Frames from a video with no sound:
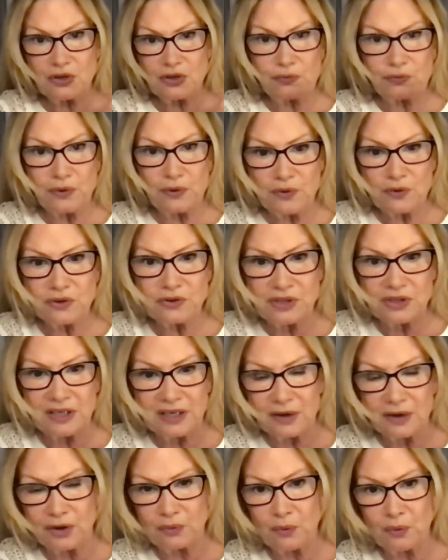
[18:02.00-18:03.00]

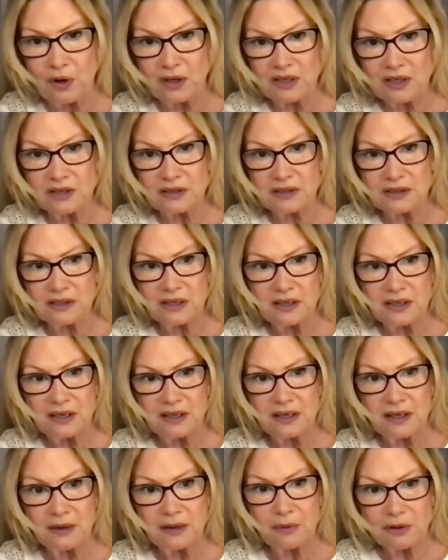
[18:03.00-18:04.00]
focusing on what's
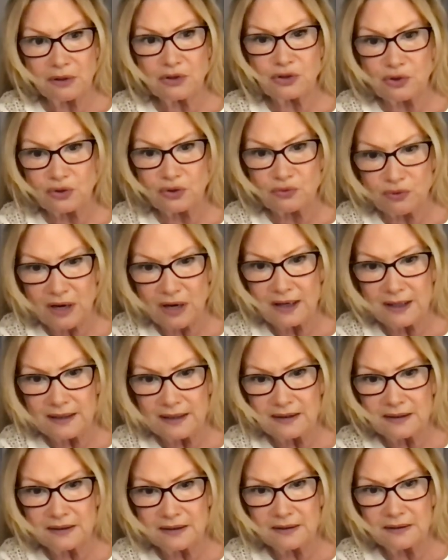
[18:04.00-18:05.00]
not right,